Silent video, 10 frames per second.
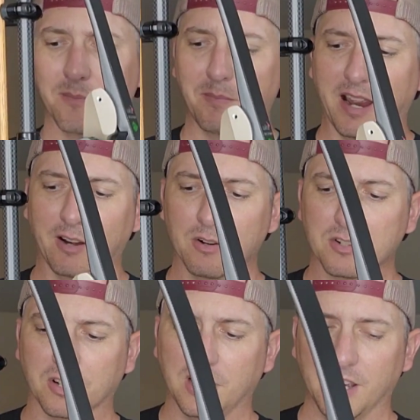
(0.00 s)
My
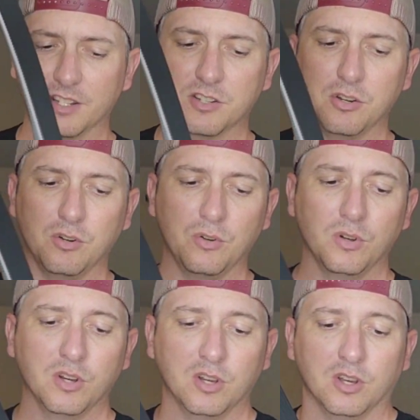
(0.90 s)
arrows are cut to
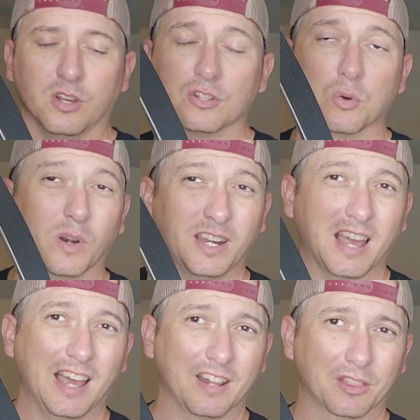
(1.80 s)

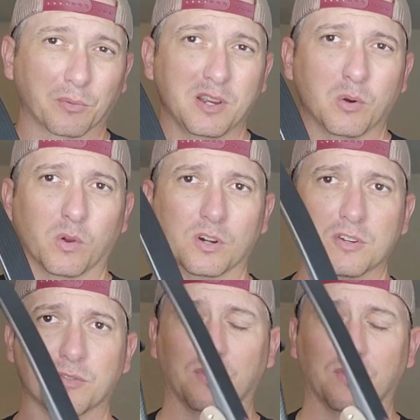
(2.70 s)
29 3/4